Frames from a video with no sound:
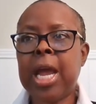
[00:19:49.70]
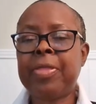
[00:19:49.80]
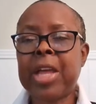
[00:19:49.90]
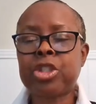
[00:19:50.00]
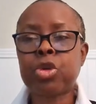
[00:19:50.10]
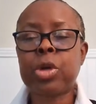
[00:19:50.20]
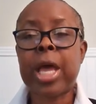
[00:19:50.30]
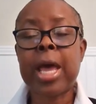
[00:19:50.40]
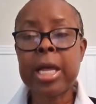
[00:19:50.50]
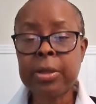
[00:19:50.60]
and that's going
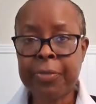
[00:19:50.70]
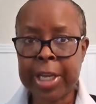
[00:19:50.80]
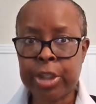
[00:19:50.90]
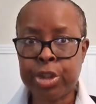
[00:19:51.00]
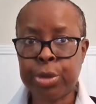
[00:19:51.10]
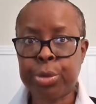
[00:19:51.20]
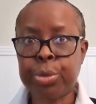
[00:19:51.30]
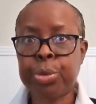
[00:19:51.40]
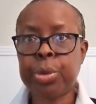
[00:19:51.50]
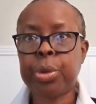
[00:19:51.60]
to elevate
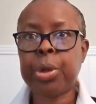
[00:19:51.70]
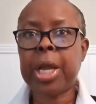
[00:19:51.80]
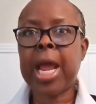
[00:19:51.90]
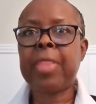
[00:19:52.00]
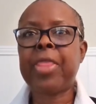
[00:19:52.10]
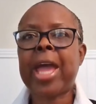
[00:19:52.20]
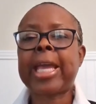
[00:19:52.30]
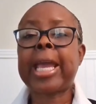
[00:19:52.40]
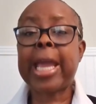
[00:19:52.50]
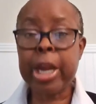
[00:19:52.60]
you and
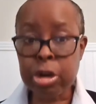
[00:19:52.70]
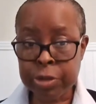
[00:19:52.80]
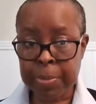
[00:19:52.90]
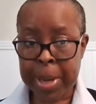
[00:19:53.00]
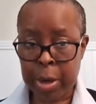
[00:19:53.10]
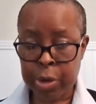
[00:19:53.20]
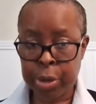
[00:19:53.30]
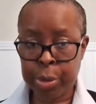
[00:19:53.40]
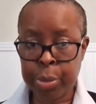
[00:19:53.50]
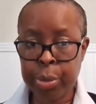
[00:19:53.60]
that cares about
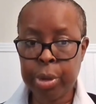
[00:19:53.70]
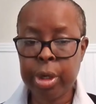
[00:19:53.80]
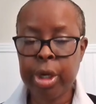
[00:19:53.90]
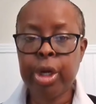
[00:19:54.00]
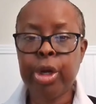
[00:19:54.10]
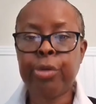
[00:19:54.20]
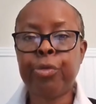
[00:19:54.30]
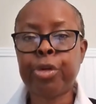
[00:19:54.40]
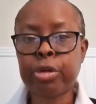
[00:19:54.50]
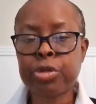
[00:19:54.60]
you,
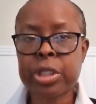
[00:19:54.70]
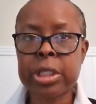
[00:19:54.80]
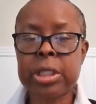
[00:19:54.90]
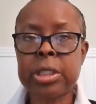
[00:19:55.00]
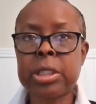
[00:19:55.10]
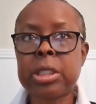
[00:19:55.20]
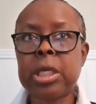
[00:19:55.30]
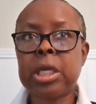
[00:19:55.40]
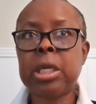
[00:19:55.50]
versus